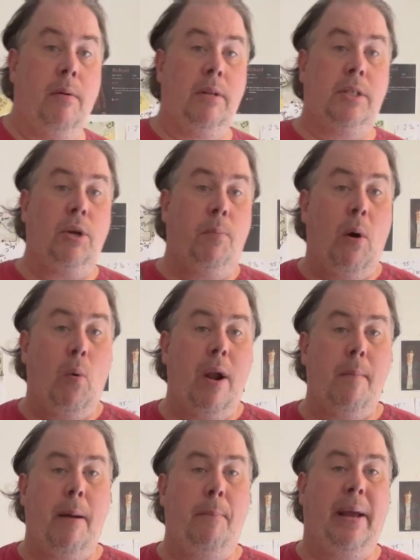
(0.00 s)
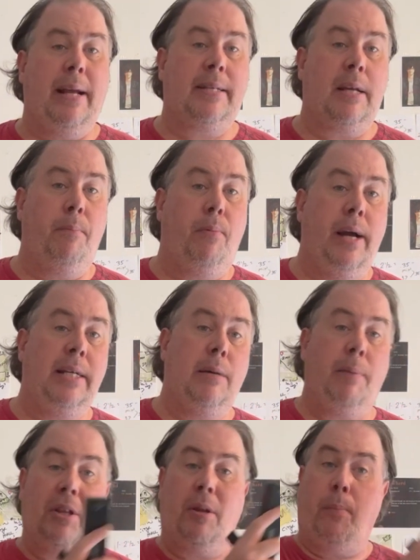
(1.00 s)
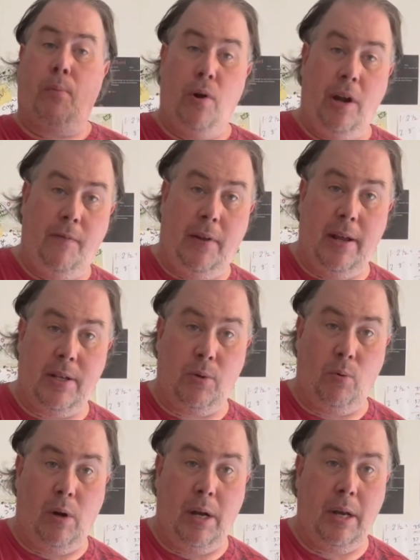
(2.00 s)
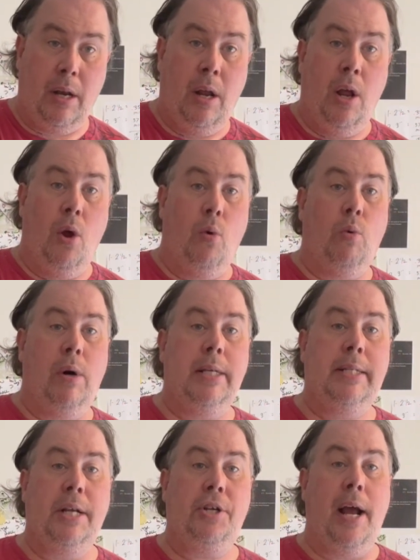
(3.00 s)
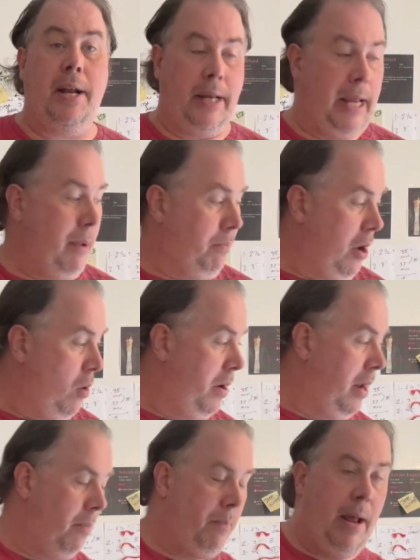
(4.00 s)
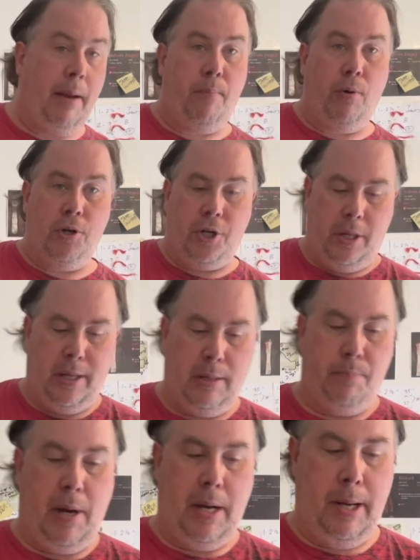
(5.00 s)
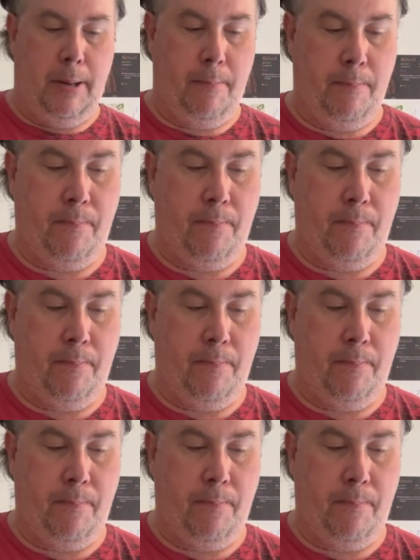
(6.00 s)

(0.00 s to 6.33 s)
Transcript: So one of my biggest complaints about the previous one was that you had to keep going up and pushing this button